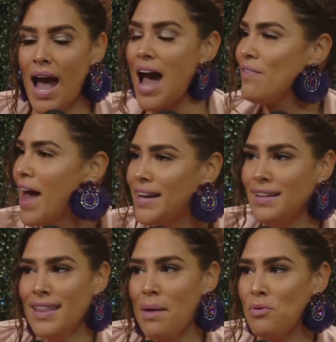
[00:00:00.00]
I've had
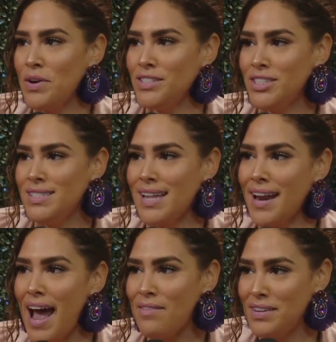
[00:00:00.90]
collaborations that
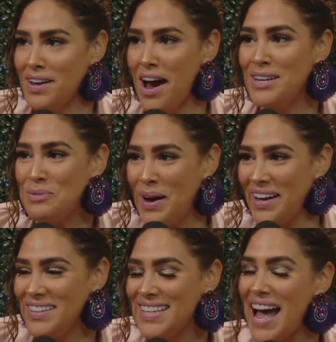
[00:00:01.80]
haven't gone well.